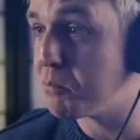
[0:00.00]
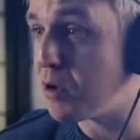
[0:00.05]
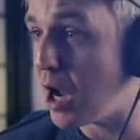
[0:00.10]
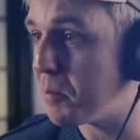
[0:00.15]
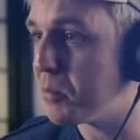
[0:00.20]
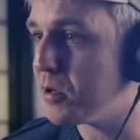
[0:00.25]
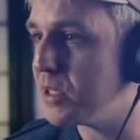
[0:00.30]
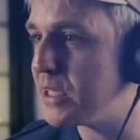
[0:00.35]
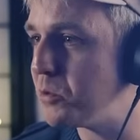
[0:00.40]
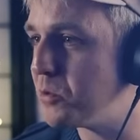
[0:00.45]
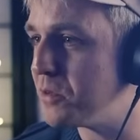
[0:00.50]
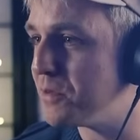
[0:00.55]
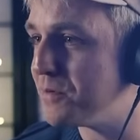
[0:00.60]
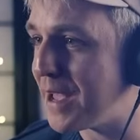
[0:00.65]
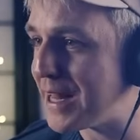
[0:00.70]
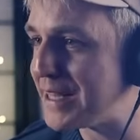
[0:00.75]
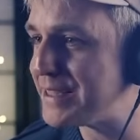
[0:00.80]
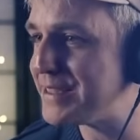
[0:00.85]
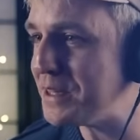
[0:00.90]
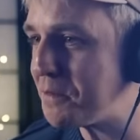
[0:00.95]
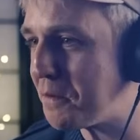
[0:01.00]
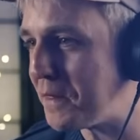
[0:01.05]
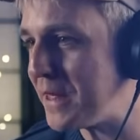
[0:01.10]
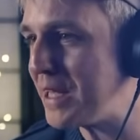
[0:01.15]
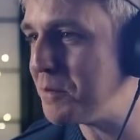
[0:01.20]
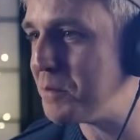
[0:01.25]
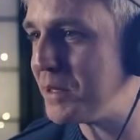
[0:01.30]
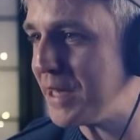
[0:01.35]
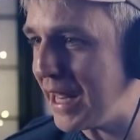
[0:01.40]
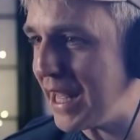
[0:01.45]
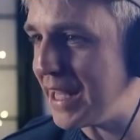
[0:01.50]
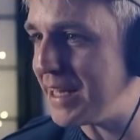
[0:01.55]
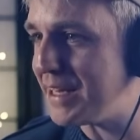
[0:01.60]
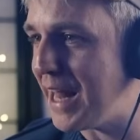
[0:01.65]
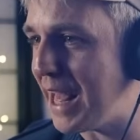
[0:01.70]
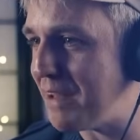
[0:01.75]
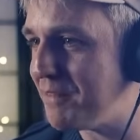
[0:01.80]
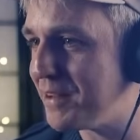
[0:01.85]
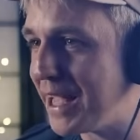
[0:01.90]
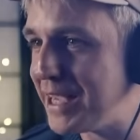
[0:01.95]
properly with the fantasy theme
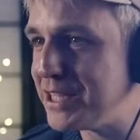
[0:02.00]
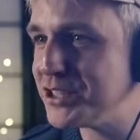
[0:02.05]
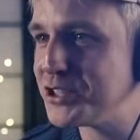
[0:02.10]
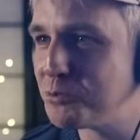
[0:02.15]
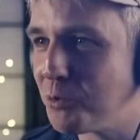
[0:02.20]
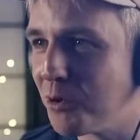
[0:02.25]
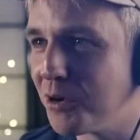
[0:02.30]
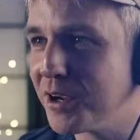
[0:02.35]
and navigation